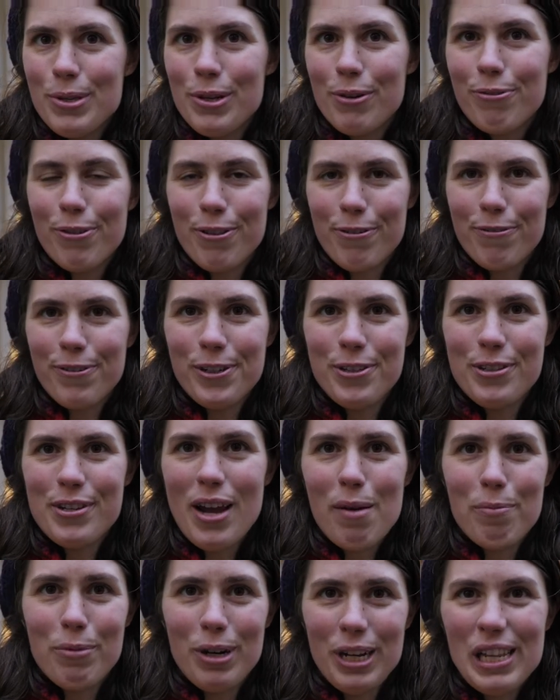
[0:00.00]
so for the first
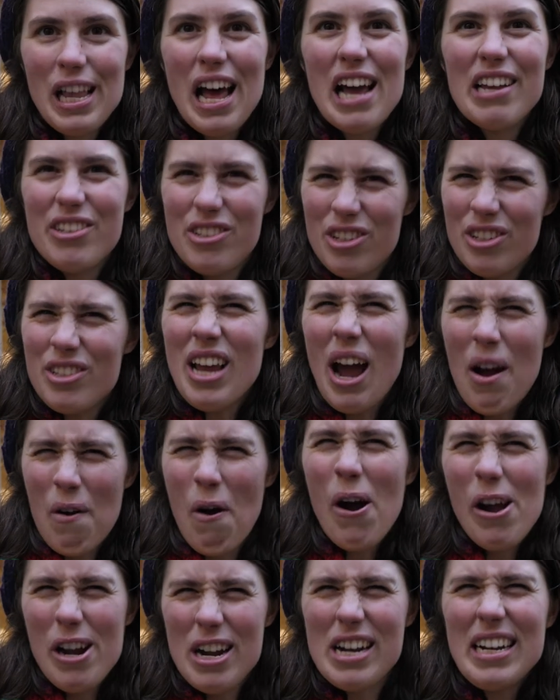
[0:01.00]
time realized just how
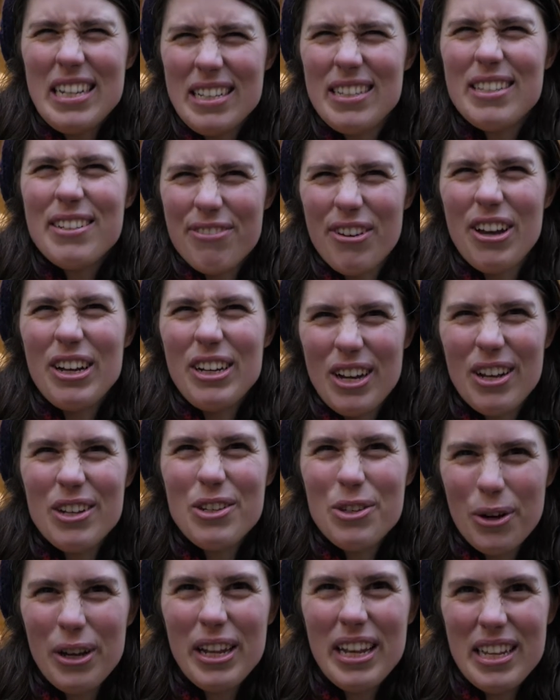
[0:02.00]
hard it is to find
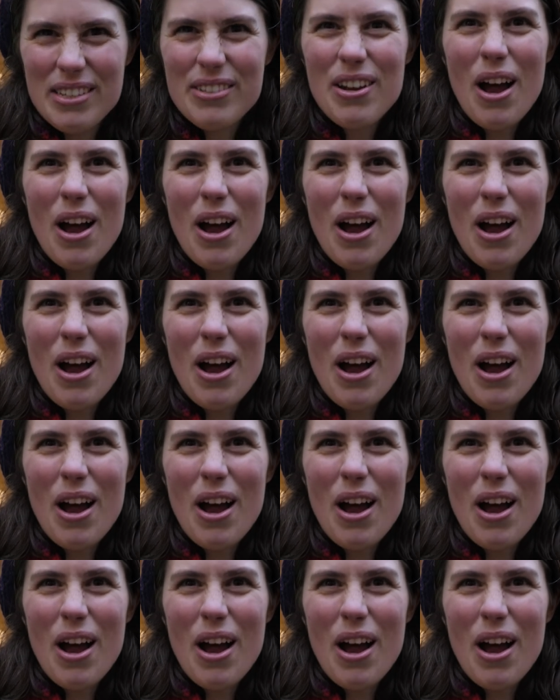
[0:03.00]
good toilet